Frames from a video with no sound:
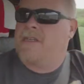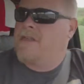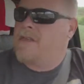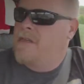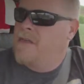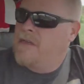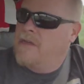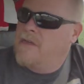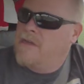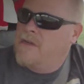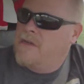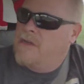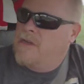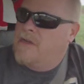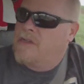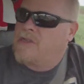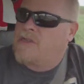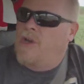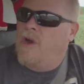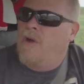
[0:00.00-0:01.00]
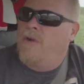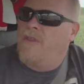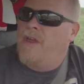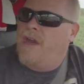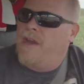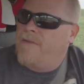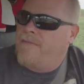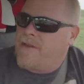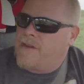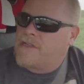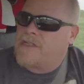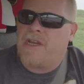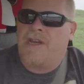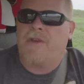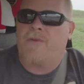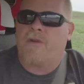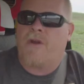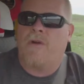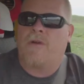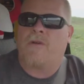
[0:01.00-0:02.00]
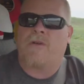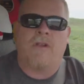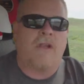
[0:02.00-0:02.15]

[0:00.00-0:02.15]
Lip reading: it so that if there's any road